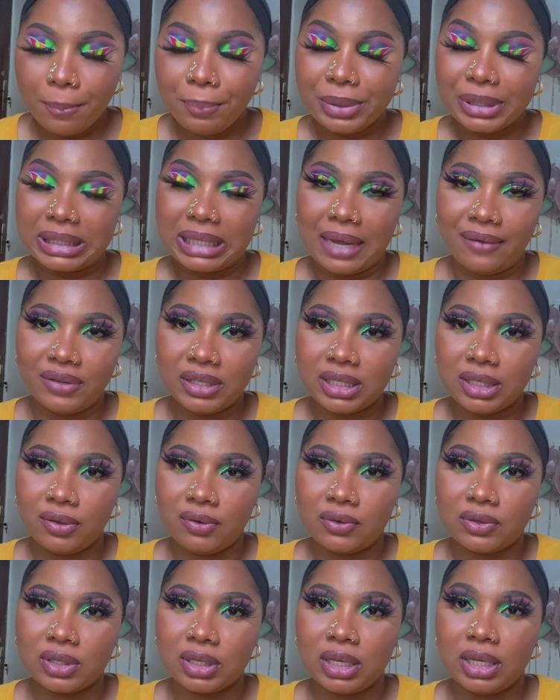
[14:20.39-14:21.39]

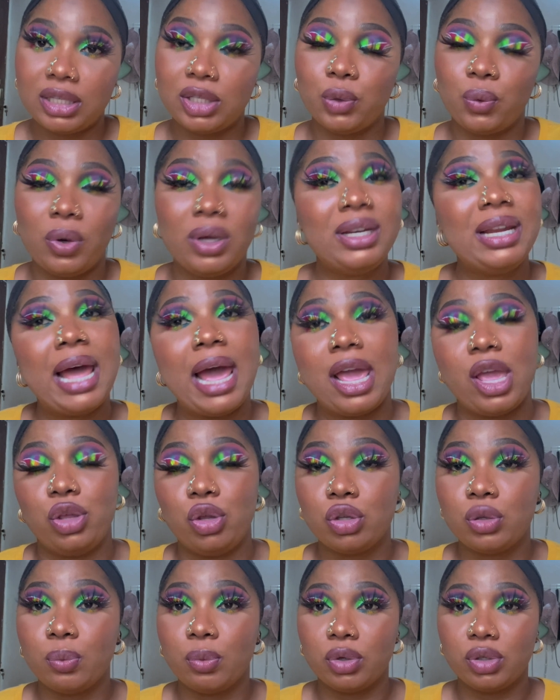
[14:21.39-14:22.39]
preservatives the one that i
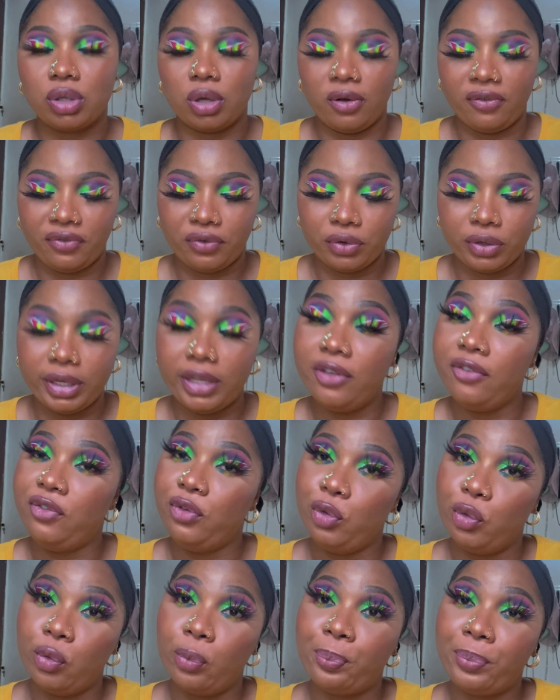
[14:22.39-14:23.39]
use most often if
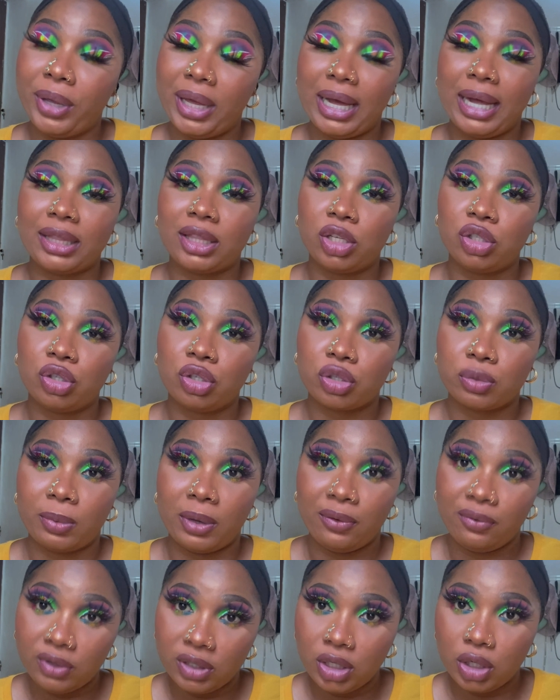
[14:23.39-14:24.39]
you pay attention to
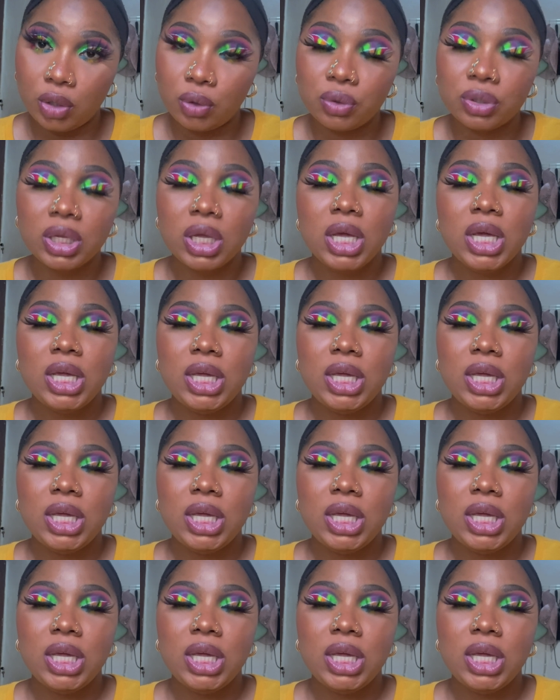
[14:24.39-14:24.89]
my videos